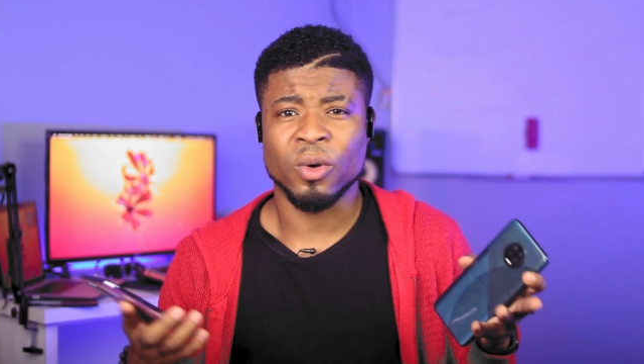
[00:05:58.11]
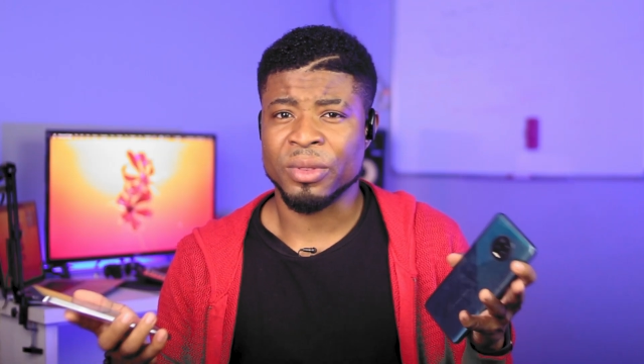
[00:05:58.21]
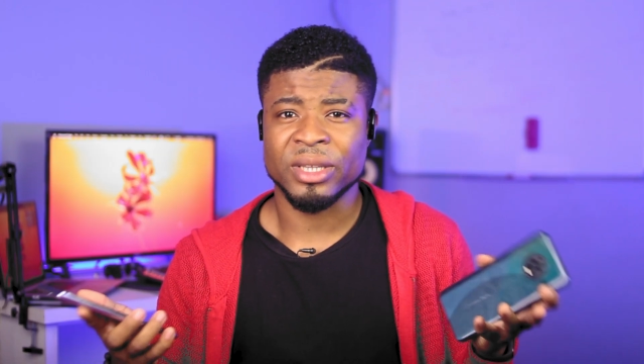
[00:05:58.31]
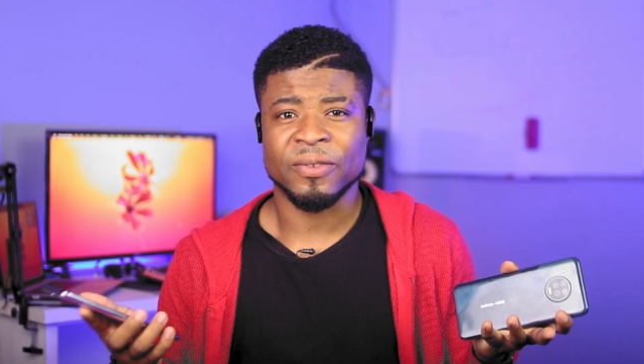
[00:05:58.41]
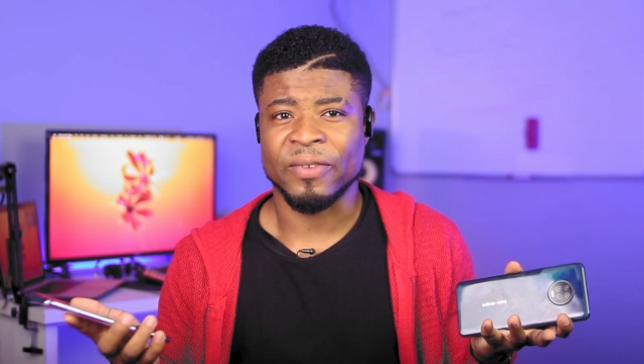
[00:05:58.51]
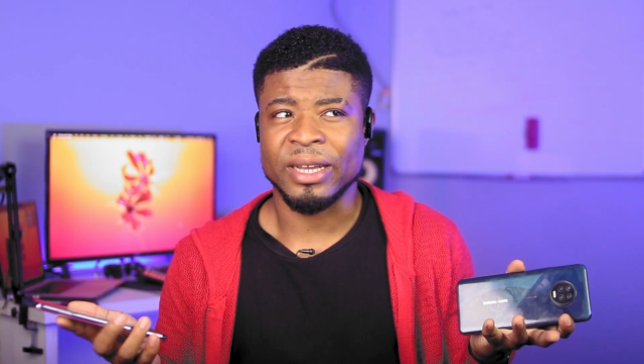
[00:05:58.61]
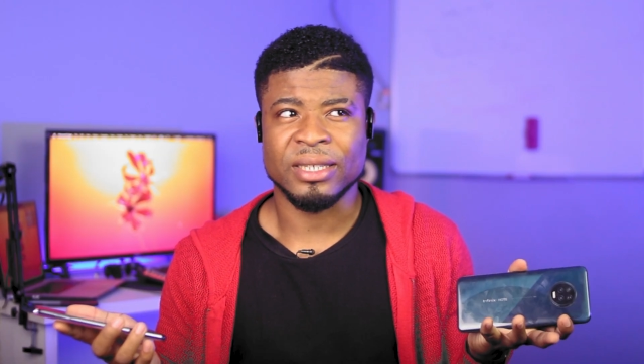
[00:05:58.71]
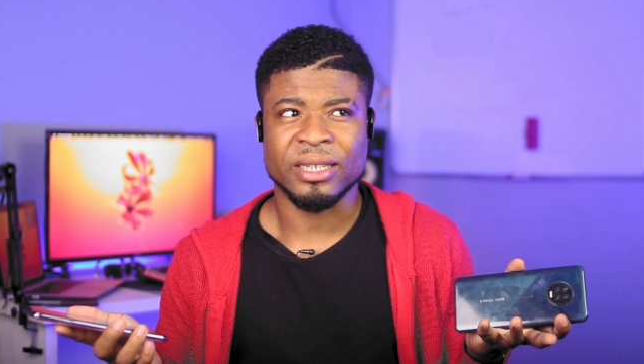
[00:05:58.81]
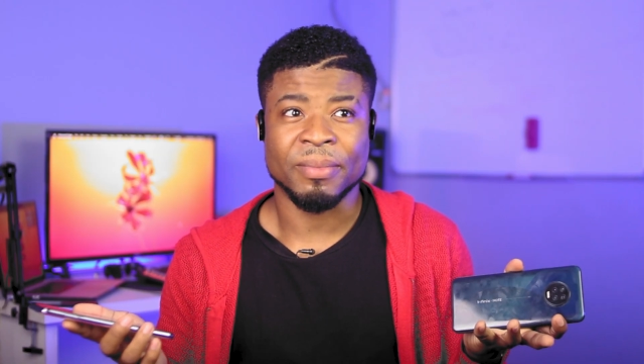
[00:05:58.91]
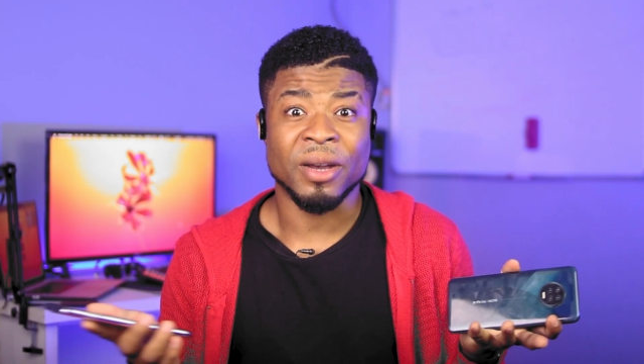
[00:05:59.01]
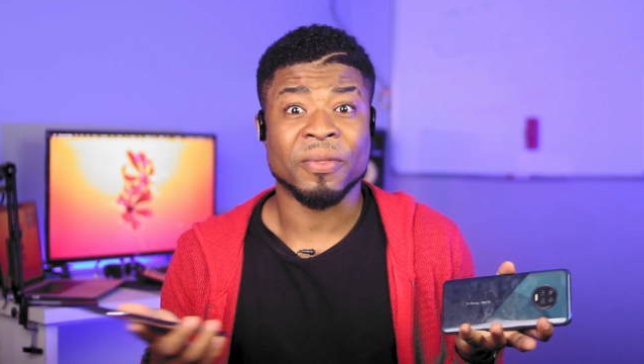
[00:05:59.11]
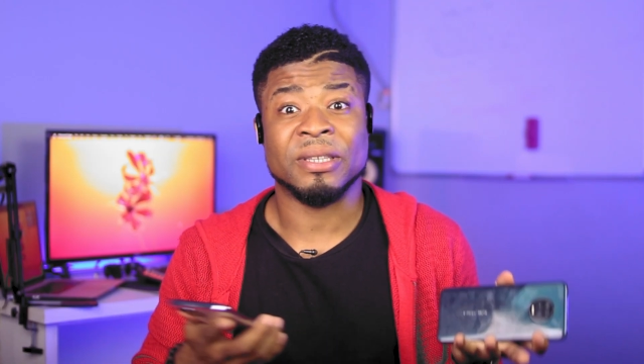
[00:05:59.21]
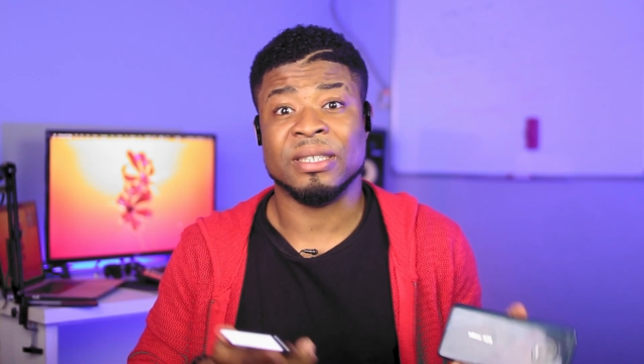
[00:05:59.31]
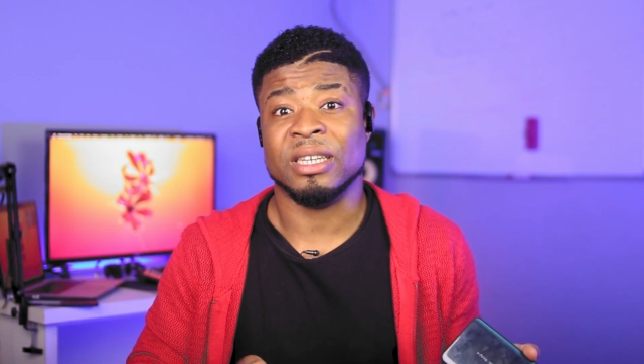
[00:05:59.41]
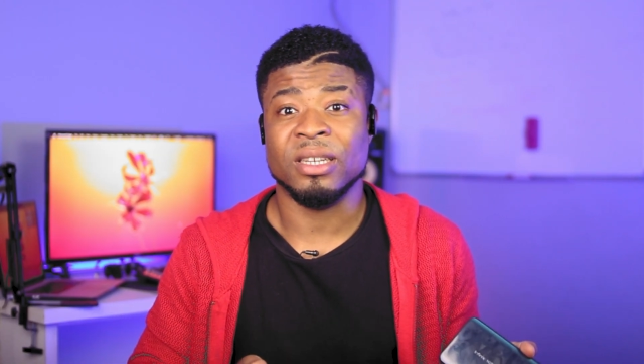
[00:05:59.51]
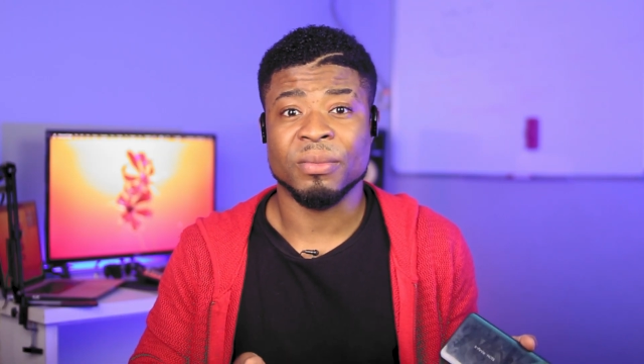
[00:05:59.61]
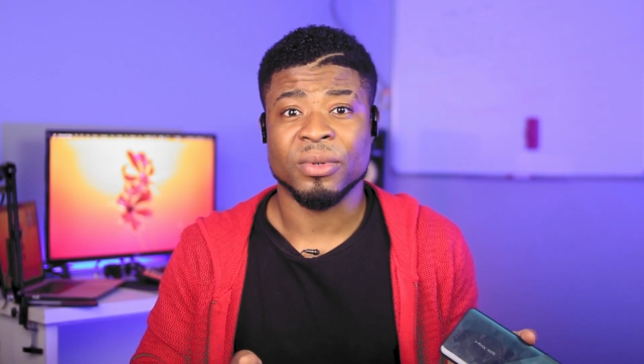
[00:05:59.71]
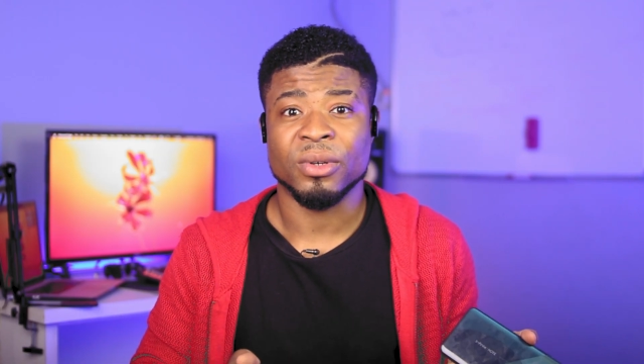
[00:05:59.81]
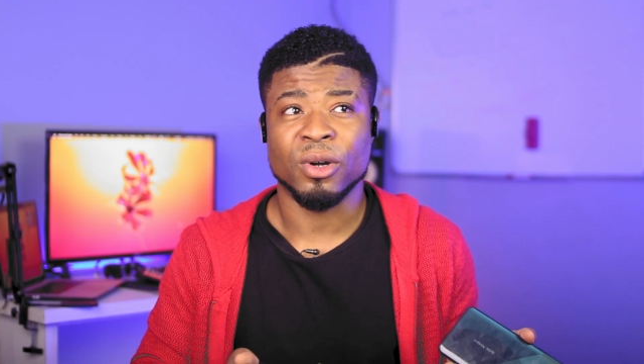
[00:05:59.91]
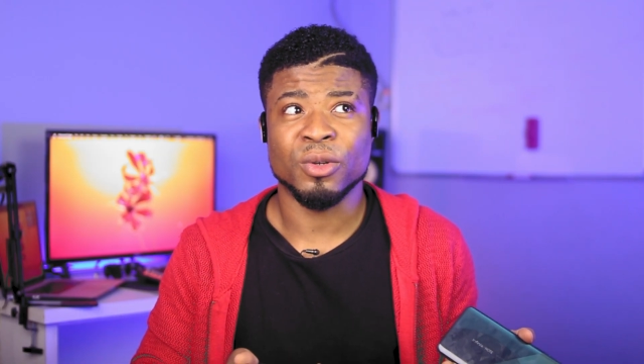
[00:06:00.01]
on these devices are about the same.
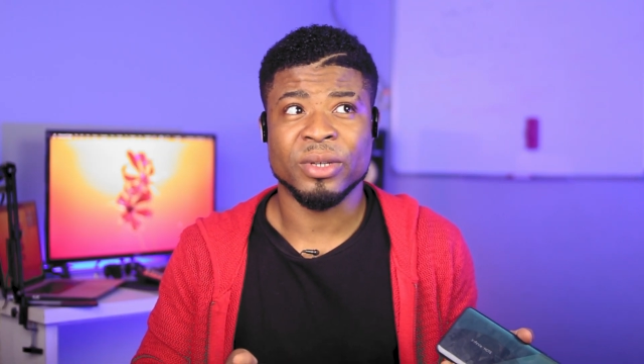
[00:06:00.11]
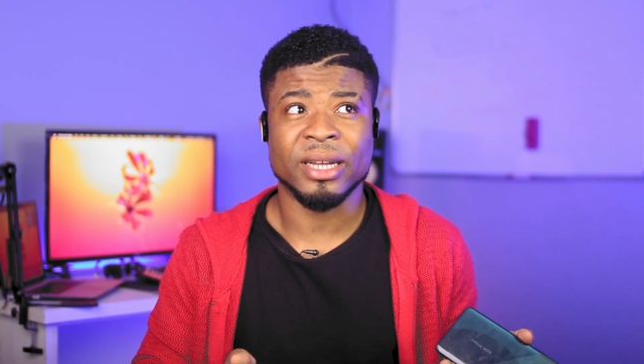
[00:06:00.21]
All you